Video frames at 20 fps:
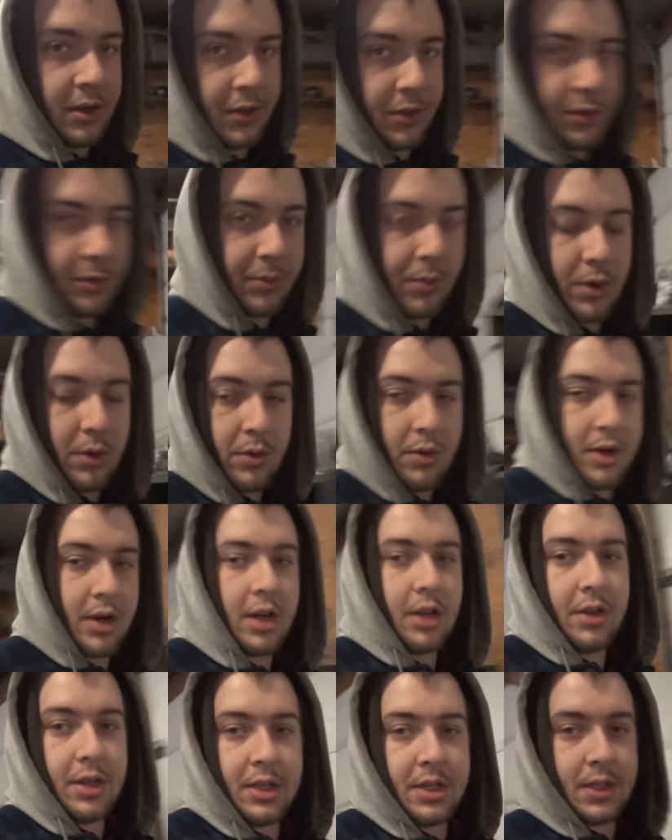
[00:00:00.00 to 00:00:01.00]
doing more work
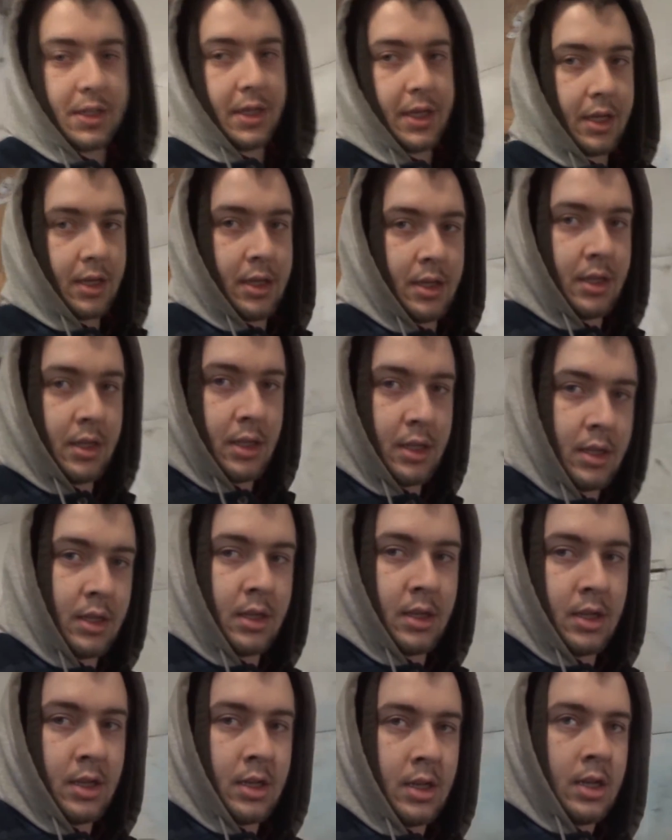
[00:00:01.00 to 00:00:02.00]
on this thing.
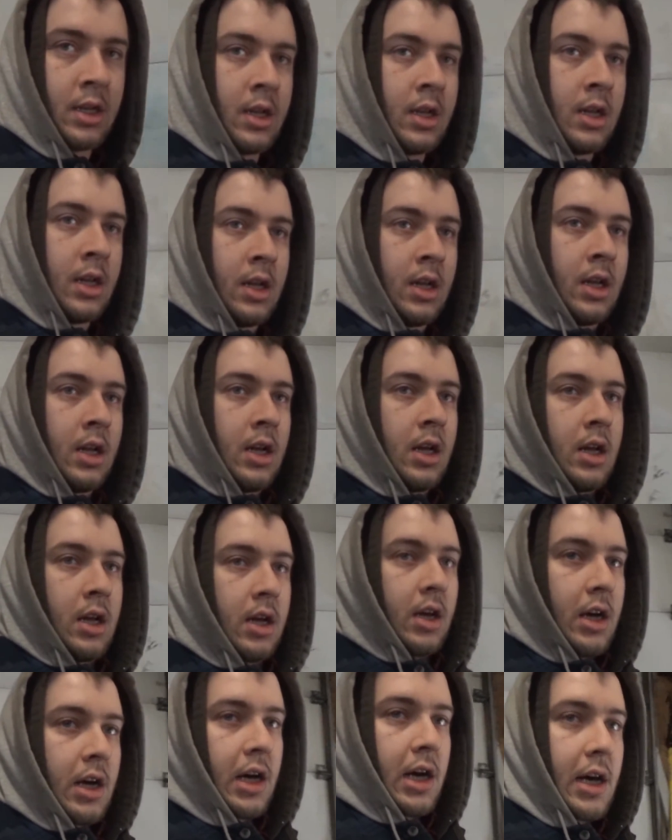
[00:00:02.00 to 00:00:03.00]

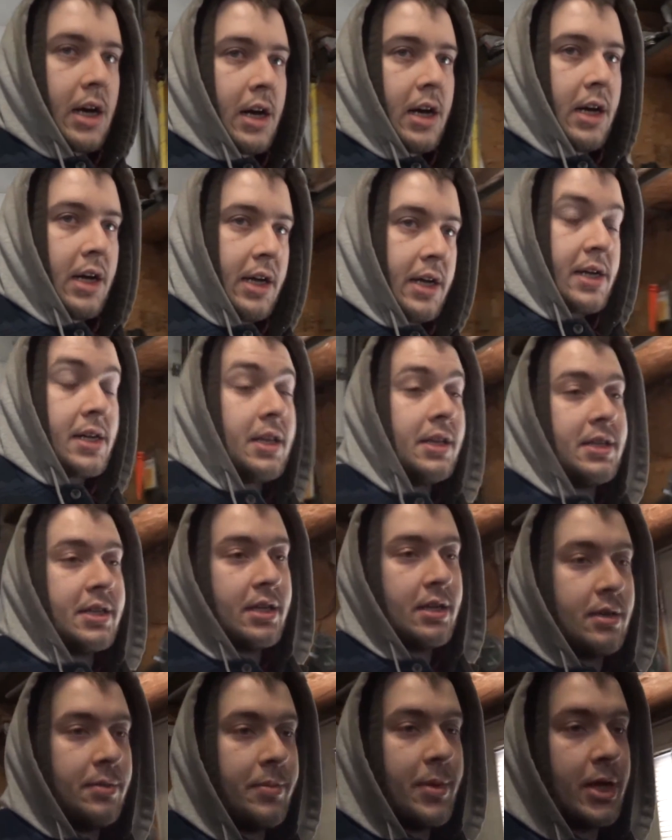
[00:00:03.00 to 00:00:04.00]
At least
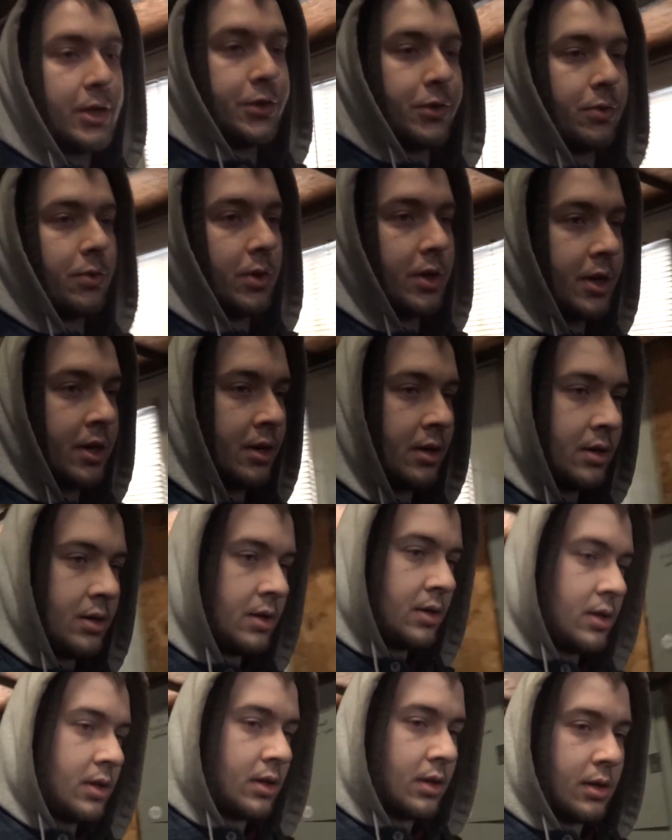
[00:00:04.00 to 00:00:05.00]
major work.
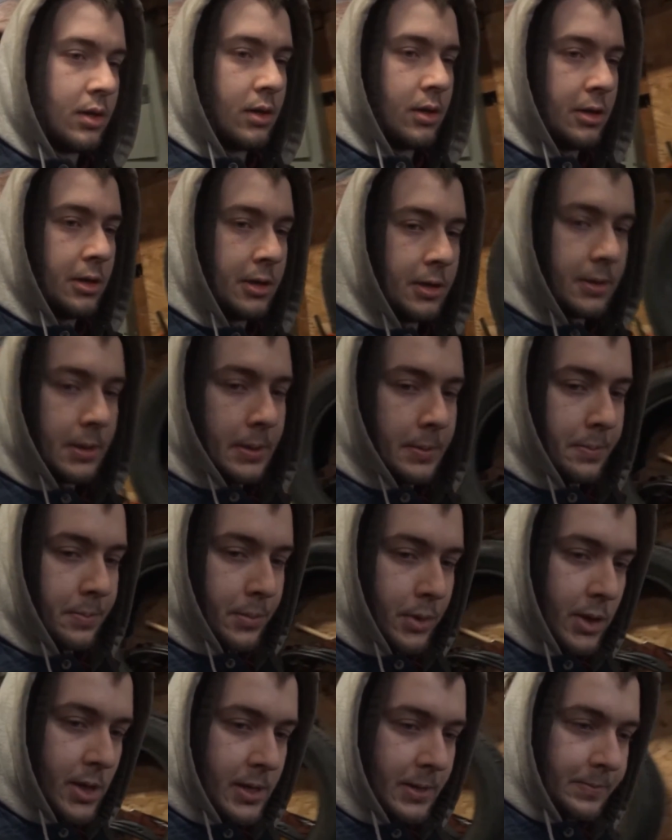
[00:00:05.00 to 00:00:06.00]

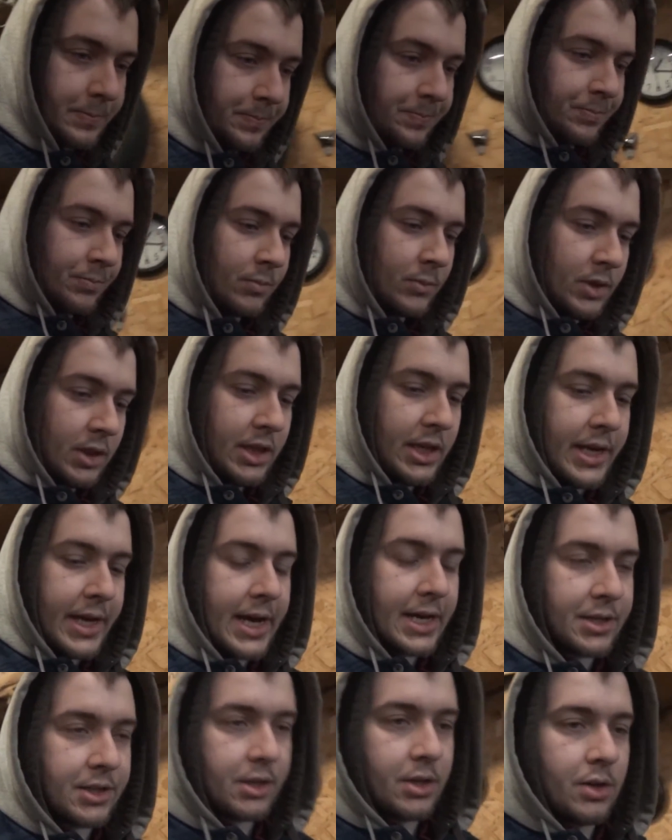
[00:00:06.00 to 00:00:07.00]
But yeah,
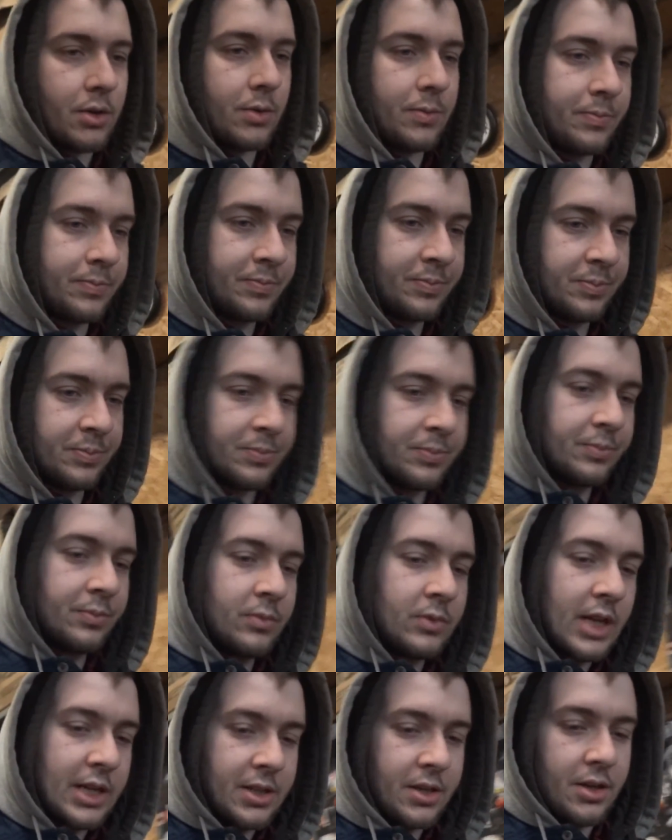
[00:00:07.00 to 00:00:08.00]
so
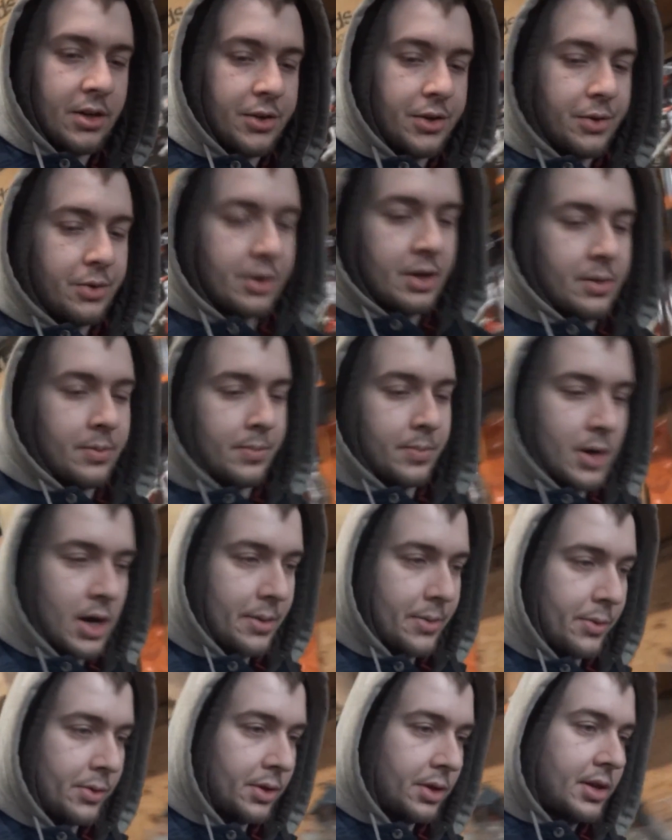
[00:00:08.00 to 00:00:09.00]
that's gonna do it. Probably
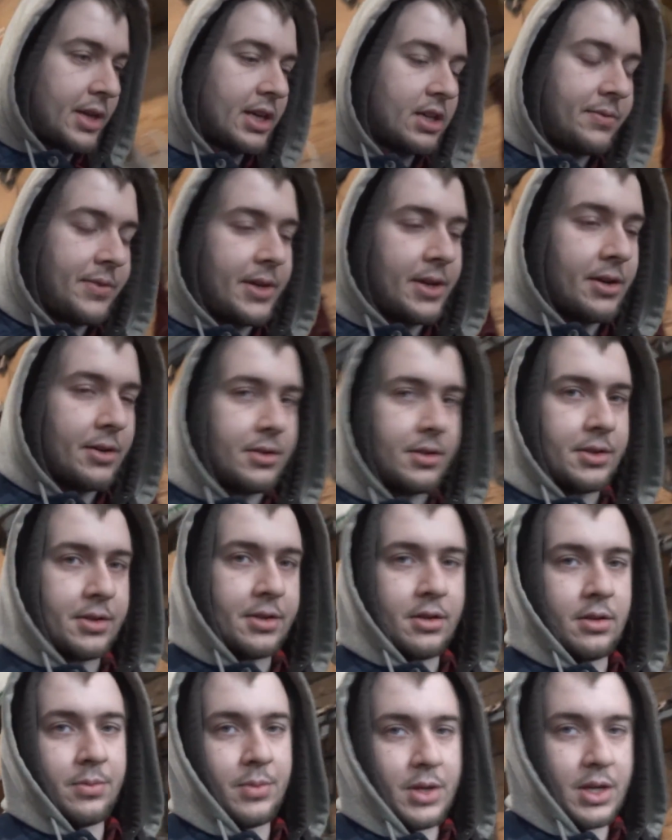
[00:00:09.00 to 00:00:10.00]
one of the next videos is
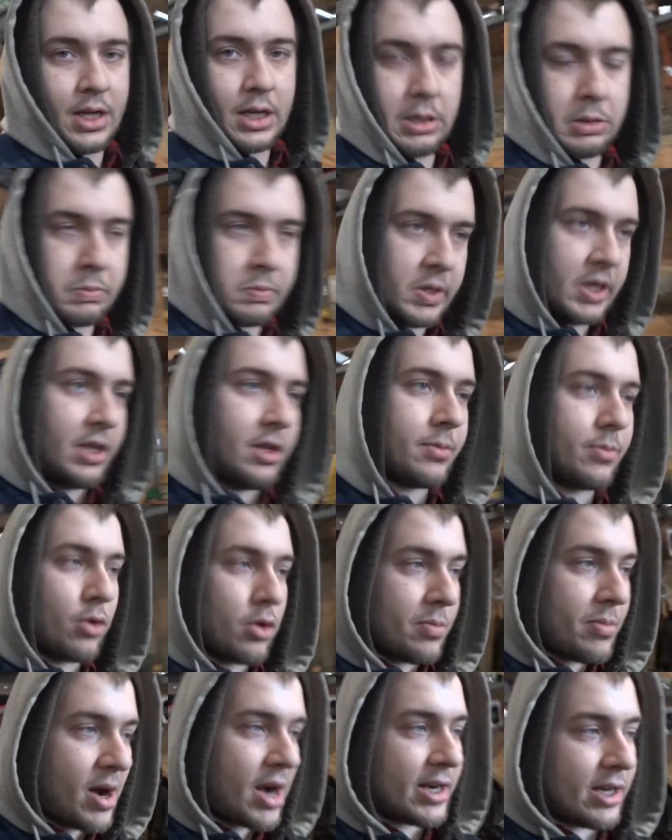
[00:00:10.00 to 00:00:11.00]
gonna be either more
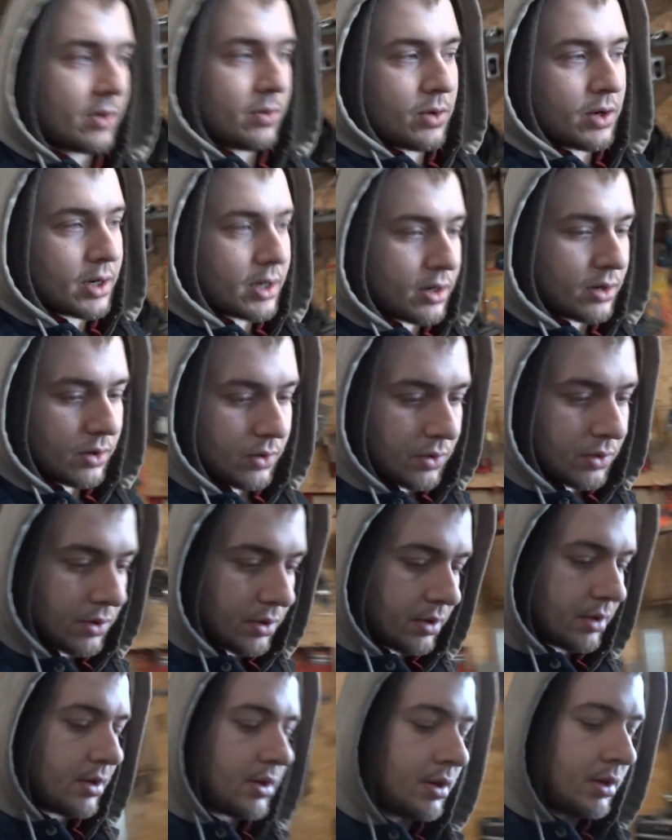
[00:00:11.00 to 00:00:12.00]
body work
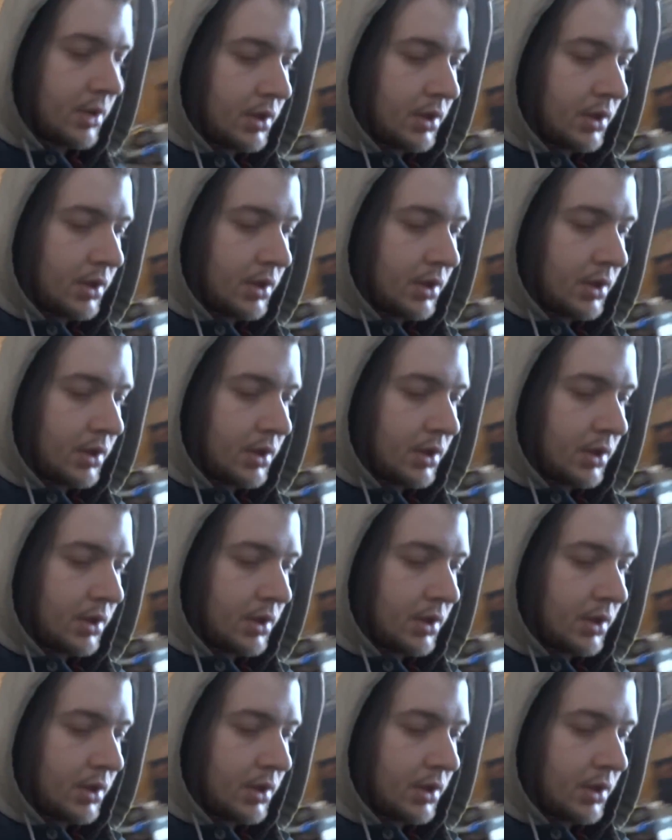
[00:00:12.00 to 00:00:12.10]
or